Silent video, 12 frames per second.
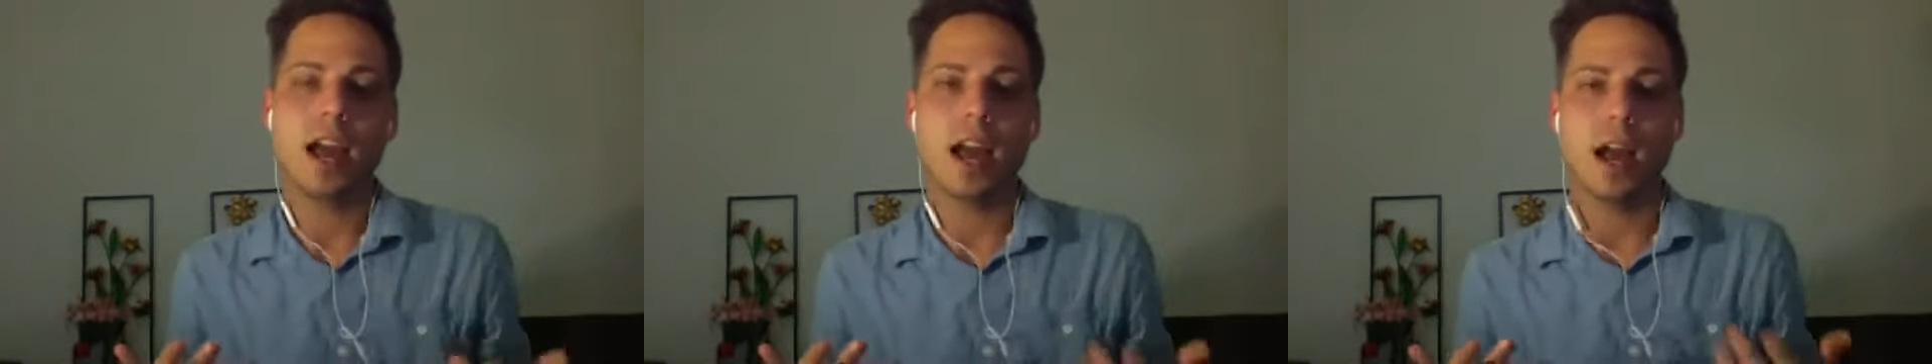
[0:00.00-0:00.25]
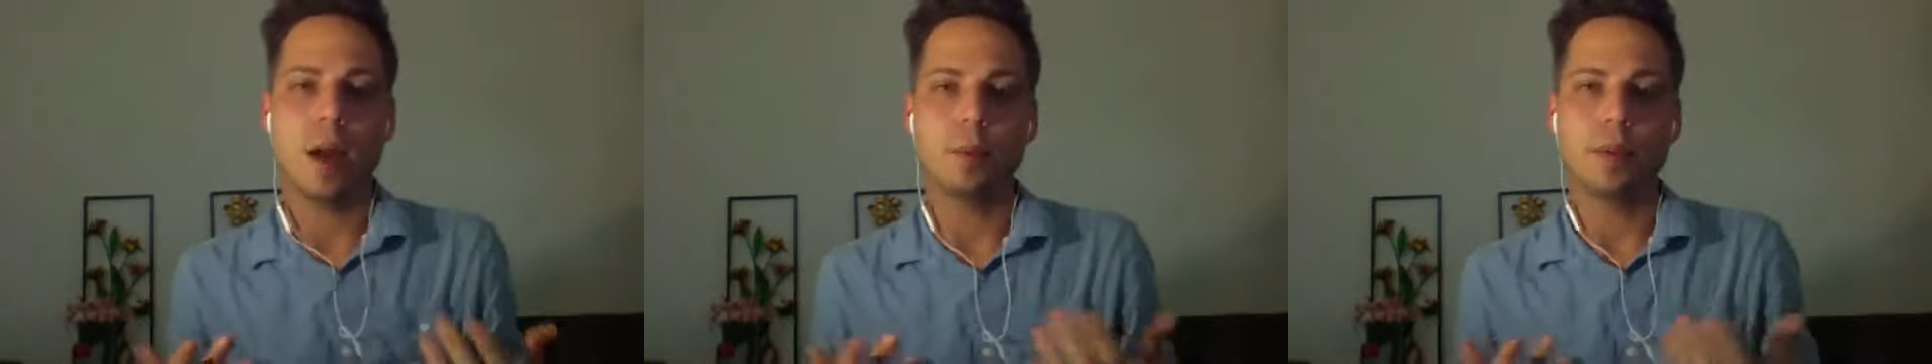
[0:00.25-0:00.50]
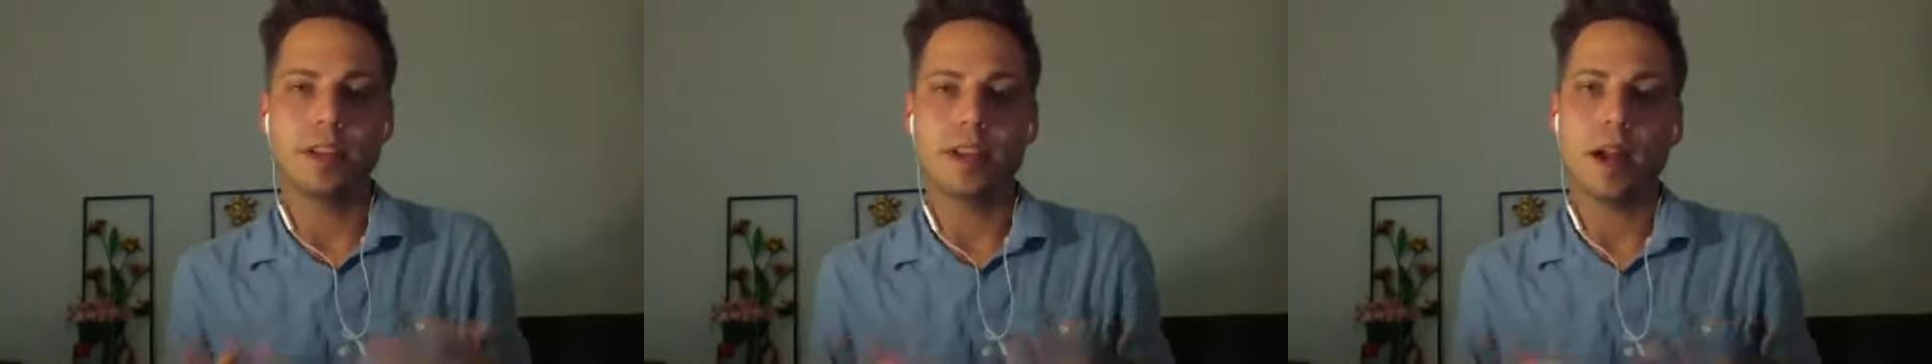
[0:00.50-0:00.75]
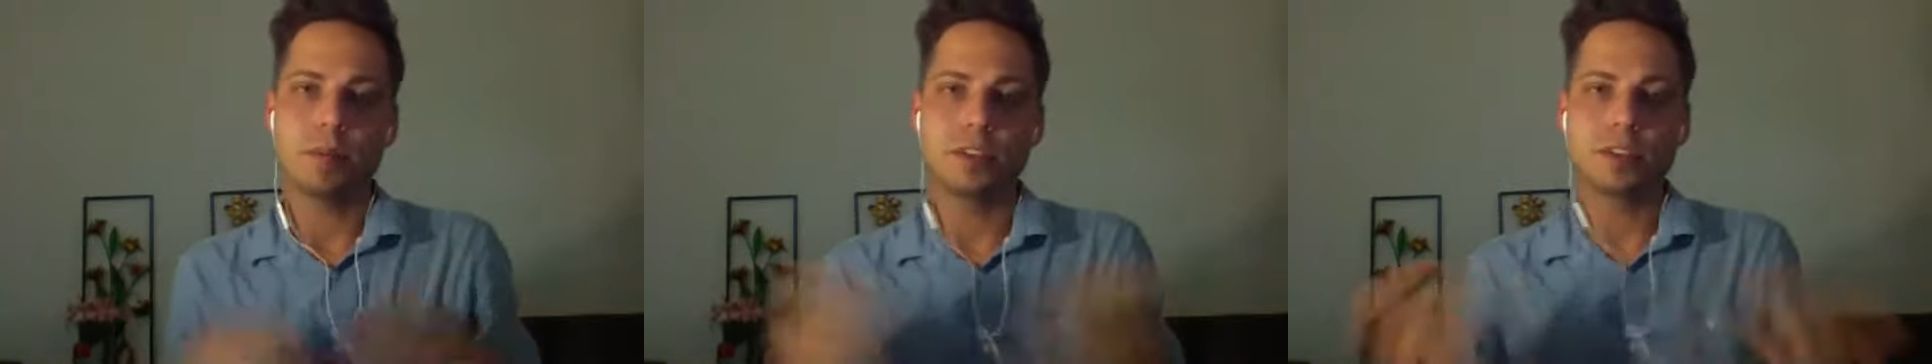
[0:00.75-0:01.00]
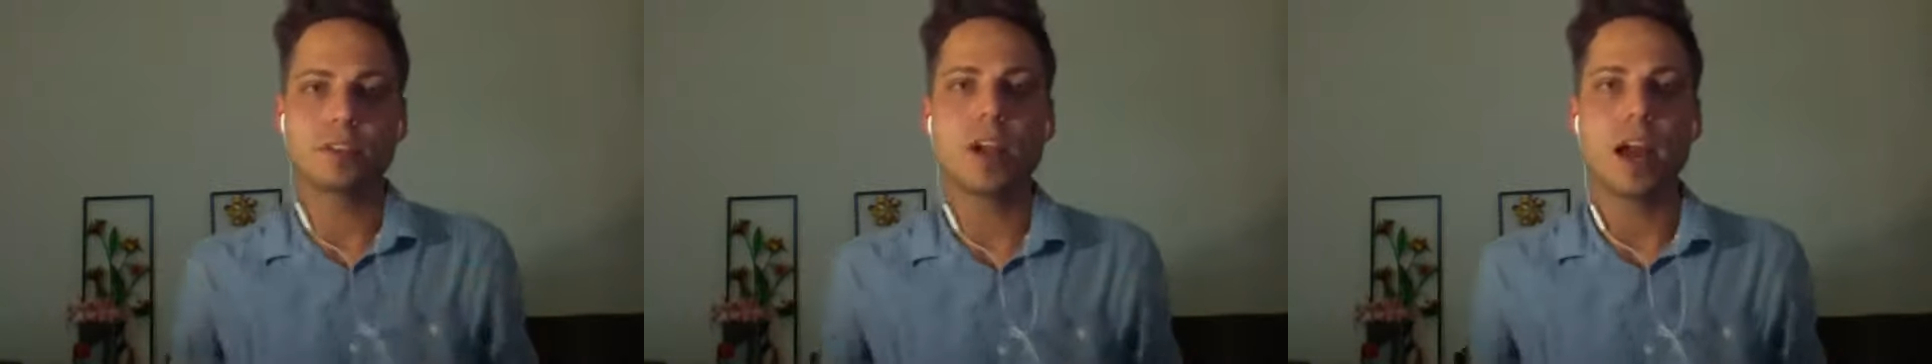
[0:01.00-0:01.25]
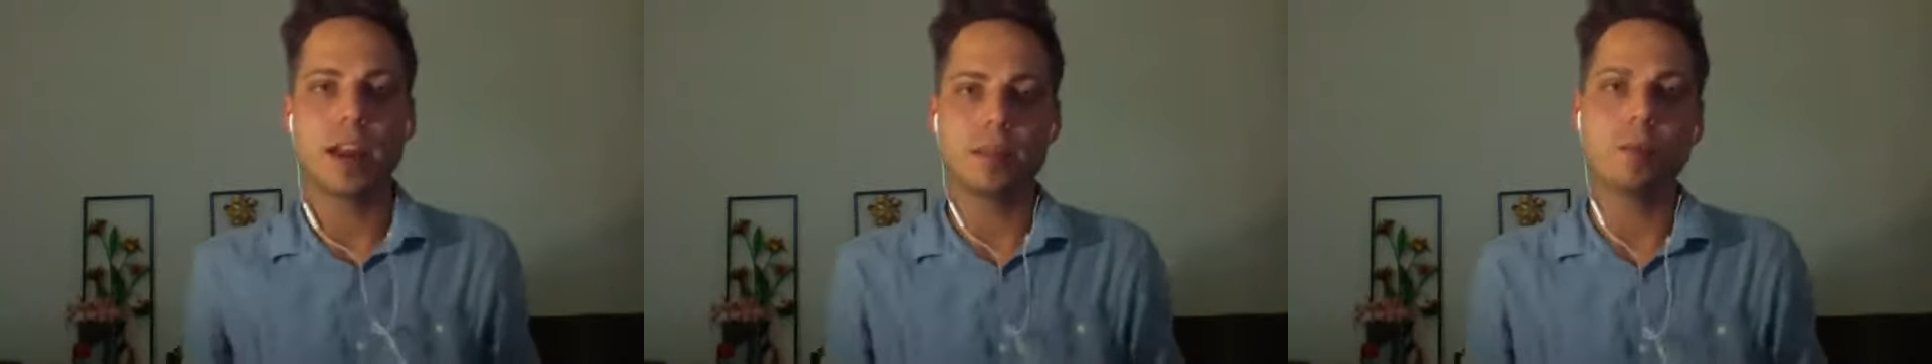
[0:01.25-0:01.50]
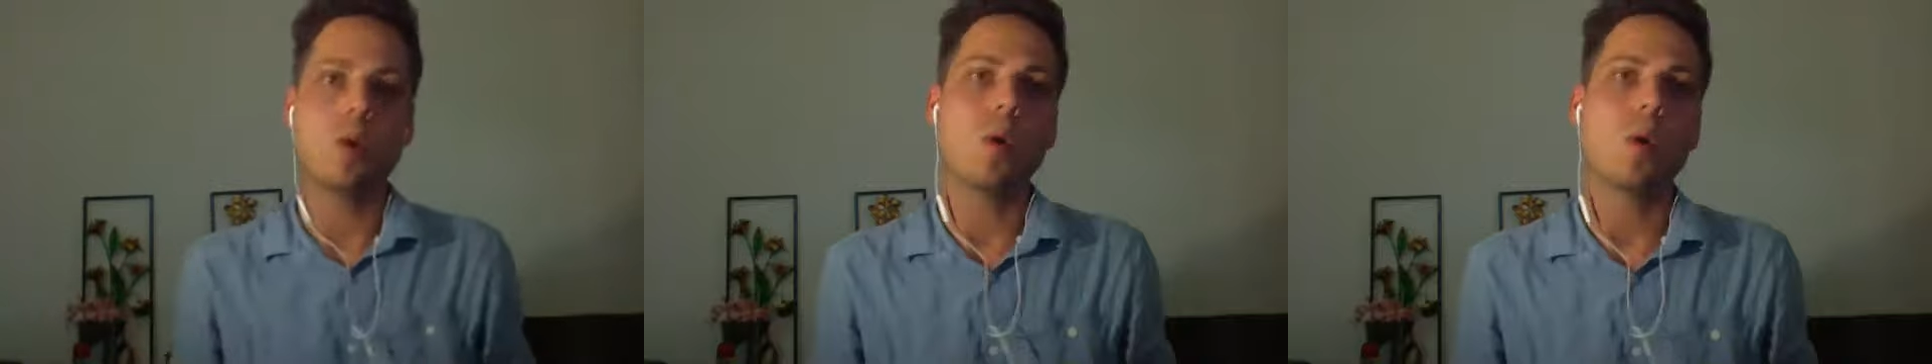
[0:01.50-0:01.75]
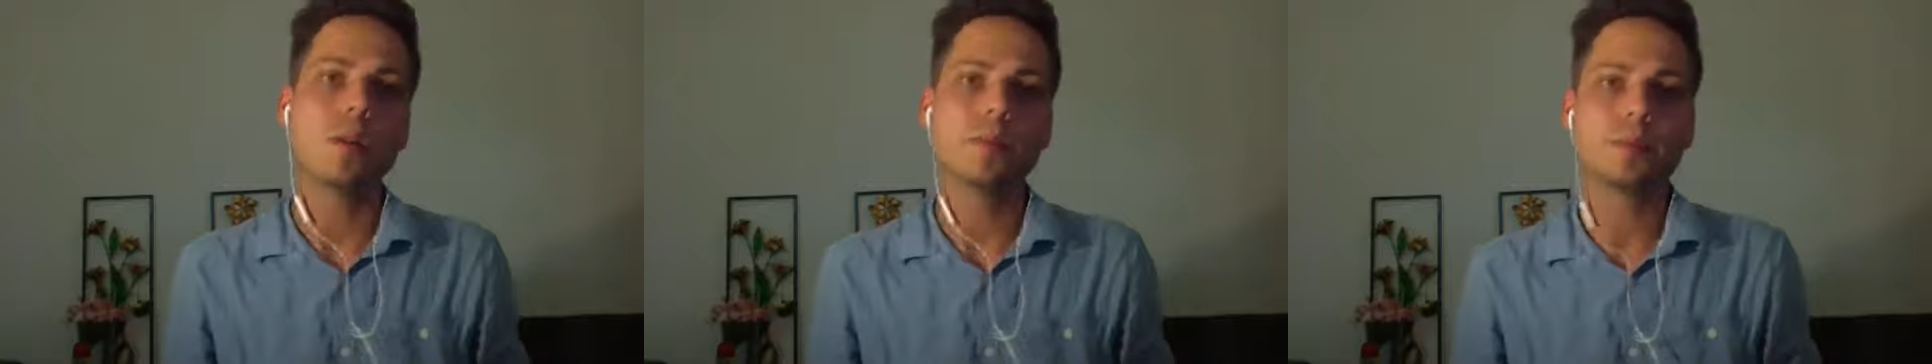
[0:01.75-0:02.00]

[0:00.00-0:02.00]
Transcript: encompassed kind of them all.